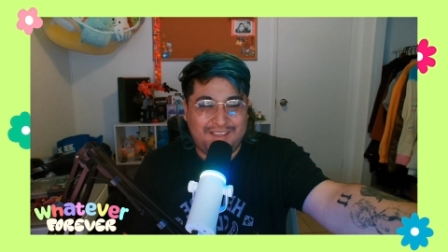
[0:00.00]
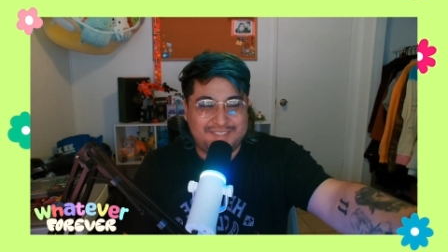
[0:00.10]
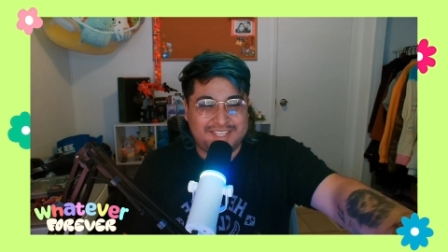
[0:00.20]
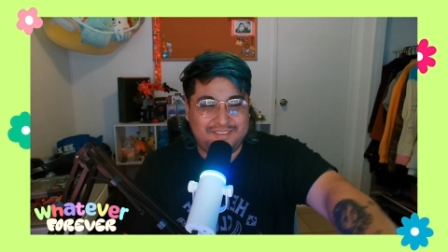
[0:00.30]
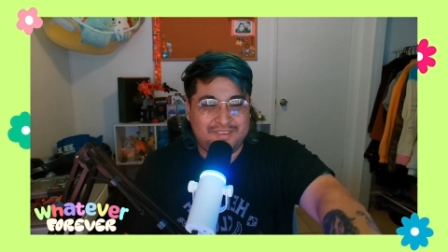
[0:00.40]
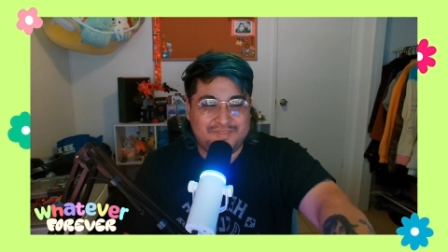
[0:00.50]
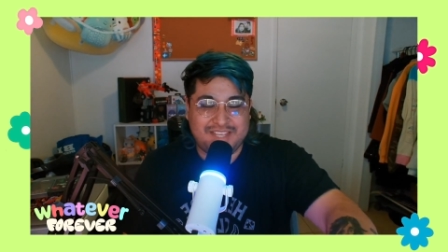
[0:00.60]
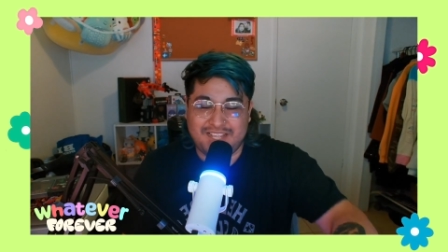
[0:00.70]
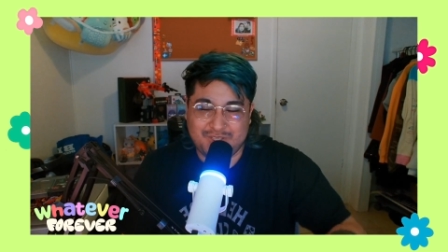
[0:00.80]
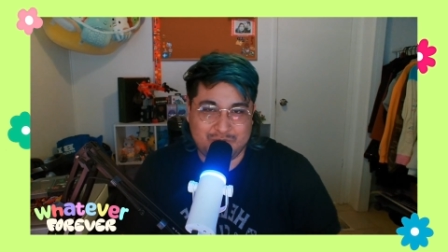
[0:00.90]
half sleeve of
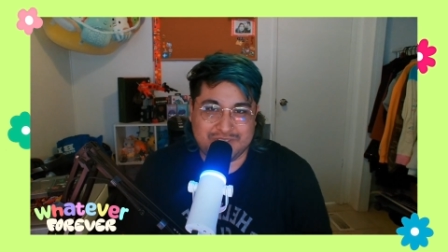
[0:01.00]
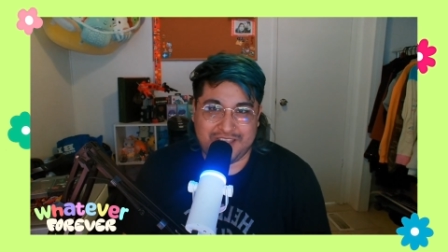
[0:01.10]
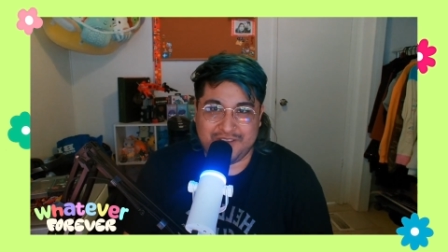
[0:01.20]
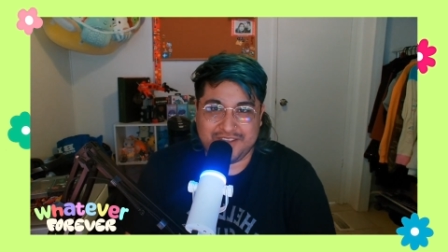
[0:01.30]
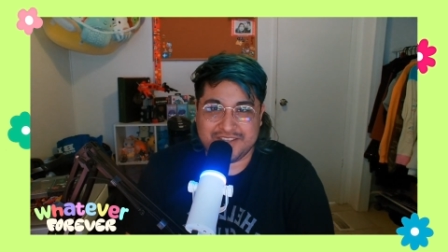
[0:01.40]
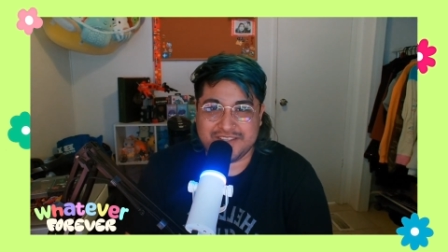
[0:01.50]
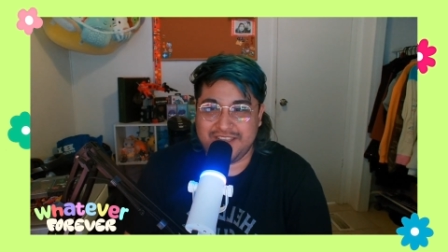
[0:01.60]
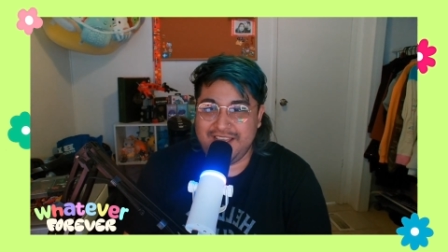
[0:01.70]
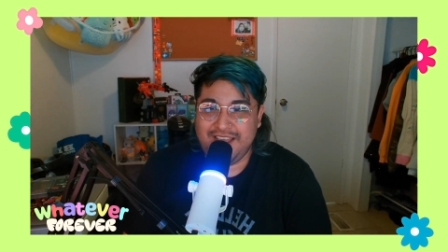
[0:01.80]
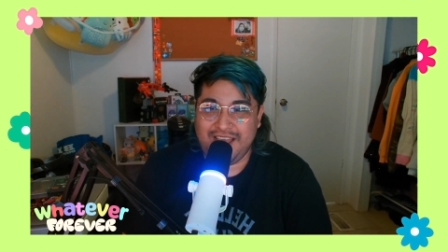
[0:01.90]
tattoos now because
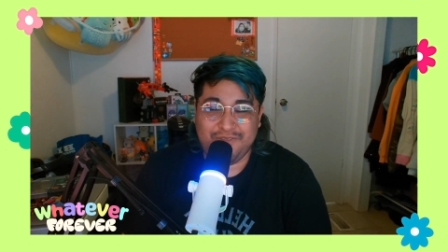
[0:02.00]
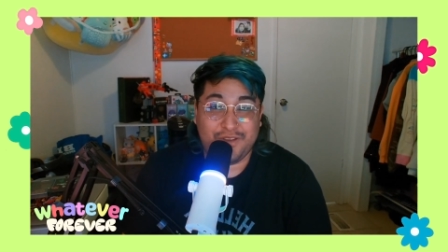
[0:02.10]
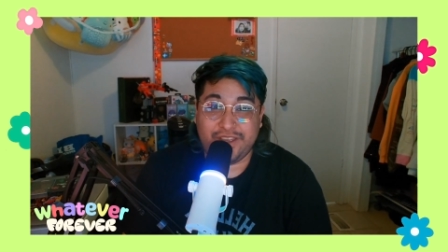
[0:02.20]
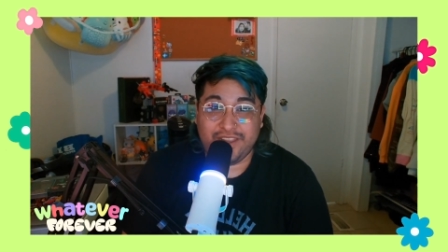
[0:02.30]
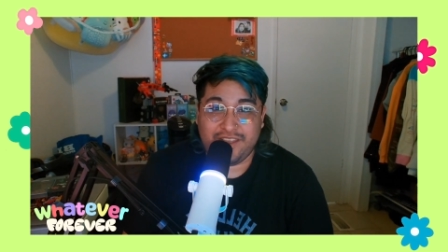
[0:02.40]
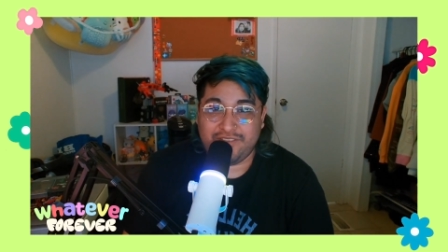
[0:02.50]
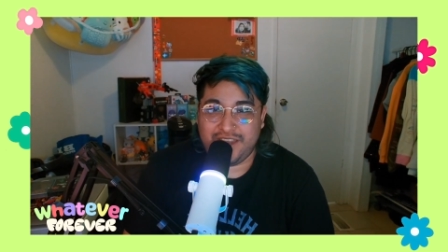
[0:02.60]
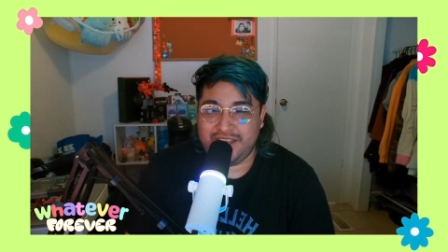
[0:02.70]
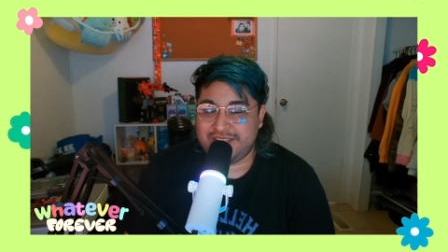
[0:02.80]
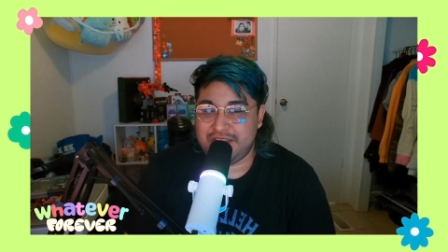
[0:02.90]
I fucking love
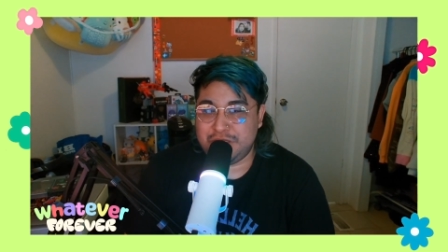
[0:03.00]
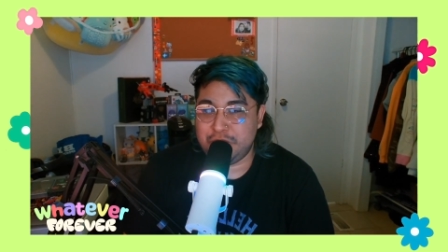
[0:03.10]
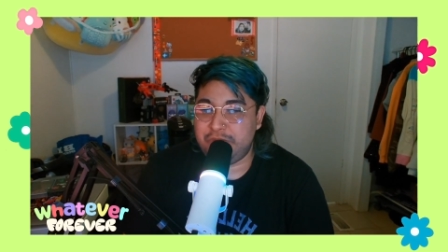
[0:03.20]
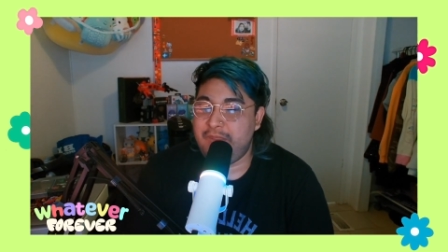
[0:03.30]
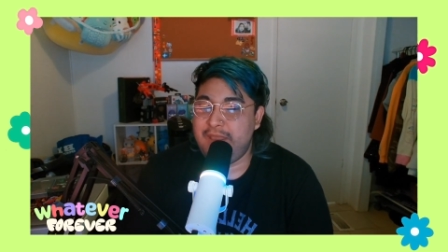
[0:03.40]
getting tattooed.